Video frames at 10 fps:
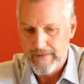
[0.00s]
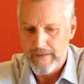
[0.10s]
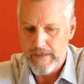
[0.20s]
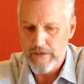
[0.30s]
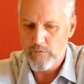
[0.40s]

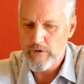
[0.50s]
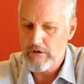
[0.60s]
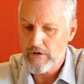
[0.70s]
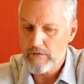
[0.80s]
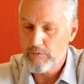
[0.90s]
is we
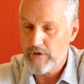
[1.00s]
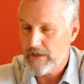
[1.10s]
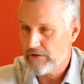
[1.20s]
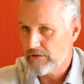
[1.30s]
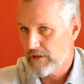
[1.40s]
can't put
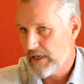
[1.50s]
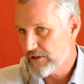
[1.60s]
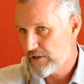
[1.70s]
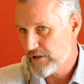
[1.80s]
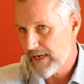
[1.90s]

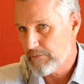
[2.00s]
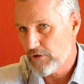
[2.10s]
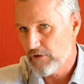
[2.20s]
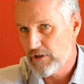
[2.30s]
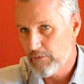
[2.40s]
hazardous
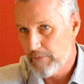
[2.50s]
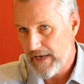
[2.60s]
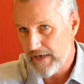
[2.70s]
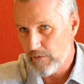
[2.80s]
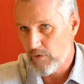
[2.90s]
chemical in the
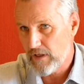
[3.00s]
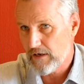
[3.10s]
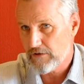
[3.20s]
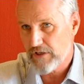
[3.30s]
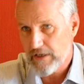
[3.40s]
bag
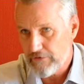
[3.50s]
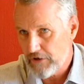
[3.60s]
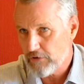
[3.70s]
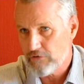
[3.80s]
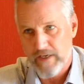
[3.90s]
without
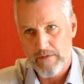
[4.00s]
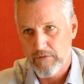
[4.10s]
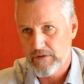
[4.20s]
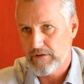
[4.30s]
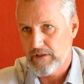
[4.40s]
secondary
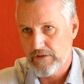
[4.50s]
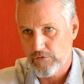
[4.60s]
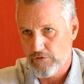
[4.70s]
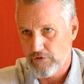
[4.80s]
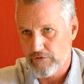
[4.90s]
containment, and there's
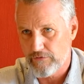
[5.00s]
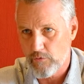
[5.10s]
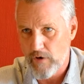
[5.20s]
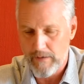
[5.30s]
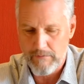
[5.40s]
all sorts of
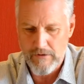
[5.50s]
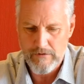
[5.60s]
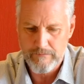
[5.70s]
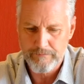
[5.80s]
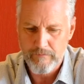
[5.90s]

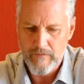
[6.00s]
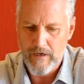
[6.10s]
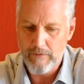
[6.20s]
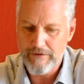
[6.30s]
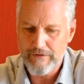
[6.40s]
requirements.
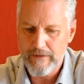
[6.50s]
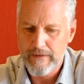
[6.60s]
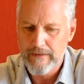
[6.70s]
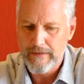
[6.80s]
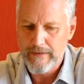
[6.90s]

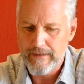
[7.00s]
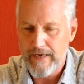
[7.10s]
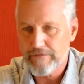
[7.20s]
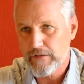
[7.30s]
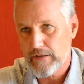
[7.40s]
However, in
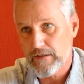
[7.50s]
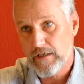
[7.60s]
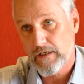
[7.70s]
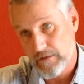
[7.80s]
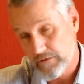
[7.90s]
Africa,
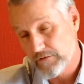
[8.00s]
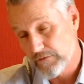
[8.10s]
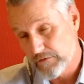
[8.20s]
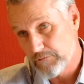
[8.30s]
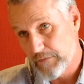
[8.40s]
and I'll
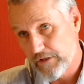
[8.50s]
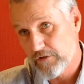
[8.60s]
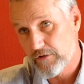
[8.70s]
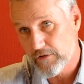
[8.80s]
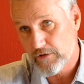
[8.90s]

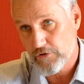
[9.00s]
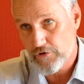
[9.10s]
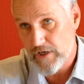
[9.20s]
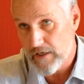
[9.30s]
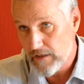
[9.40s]
mention the
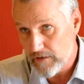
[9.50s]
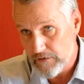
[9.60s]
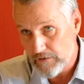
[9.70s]
Australia and the